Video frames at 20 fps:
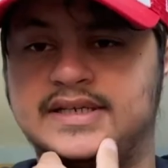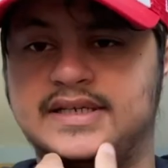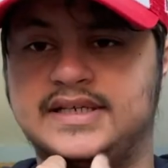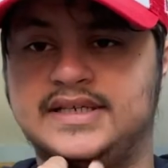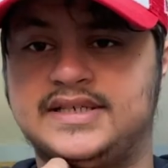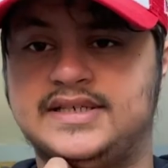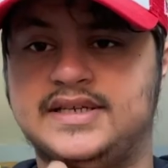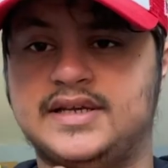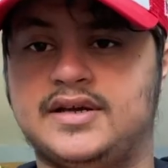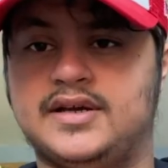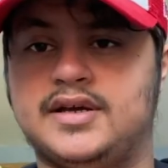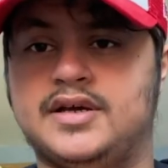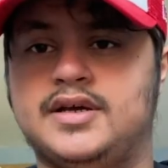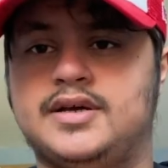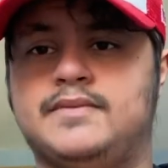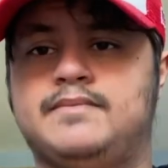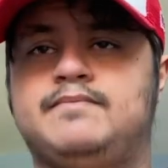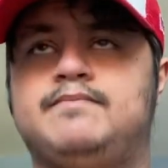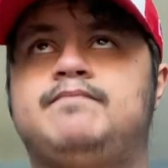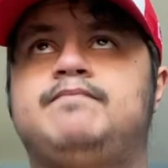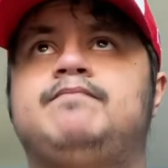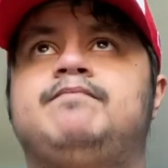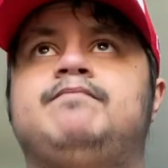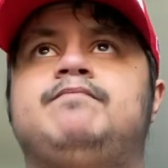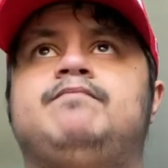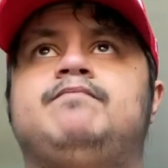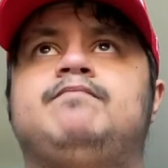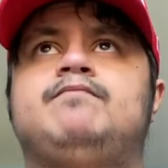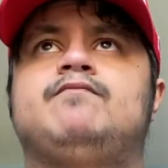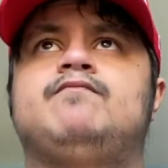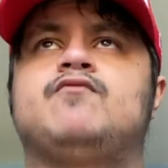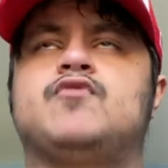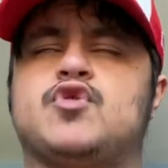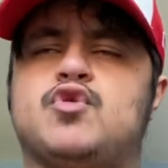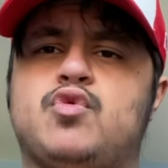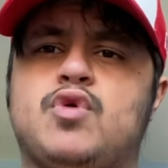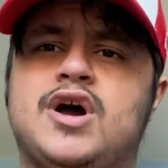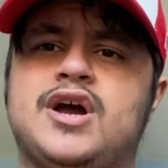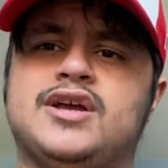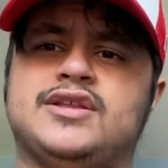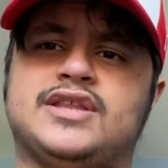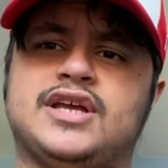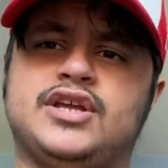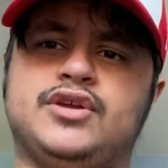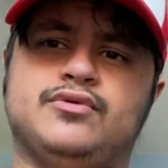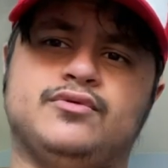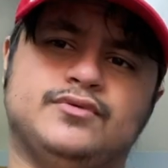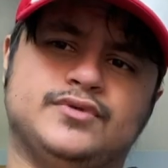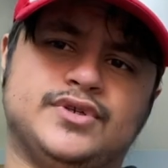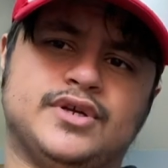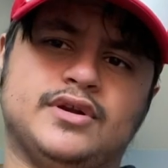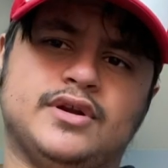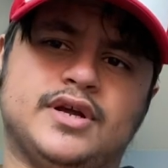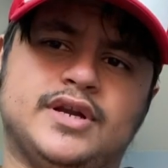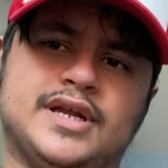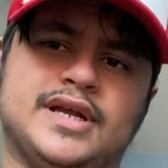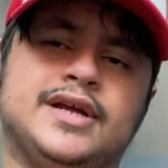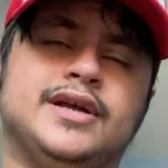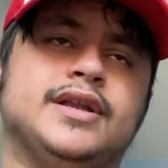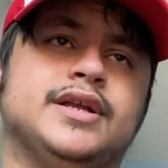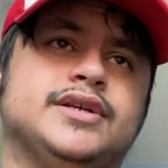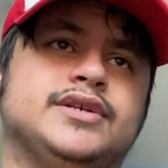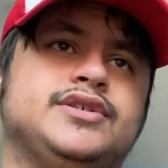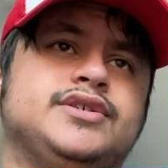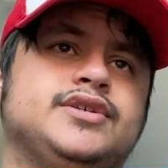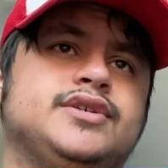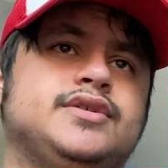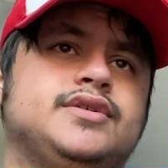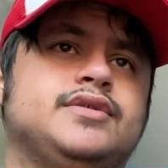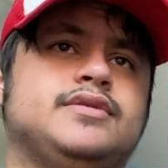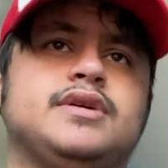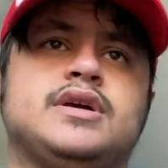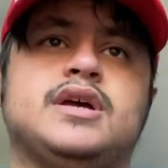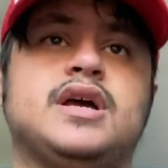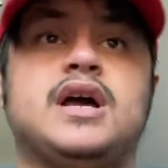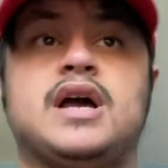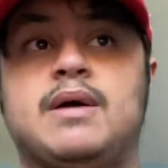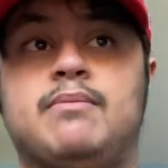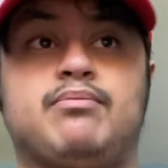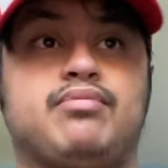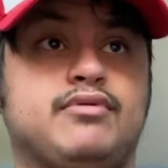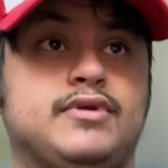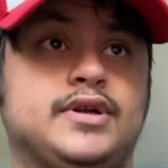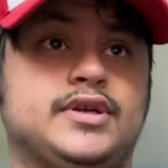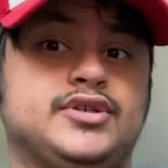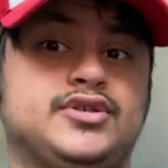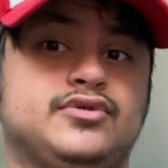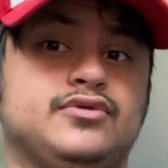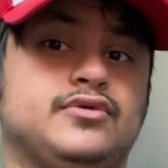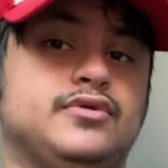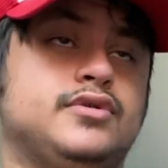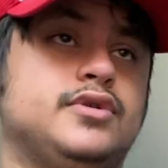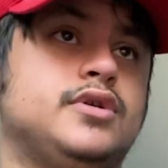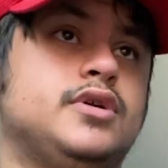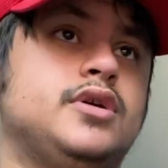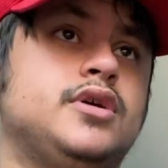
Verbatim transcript: it's uh, required that you also learn English. I'm pretty sure.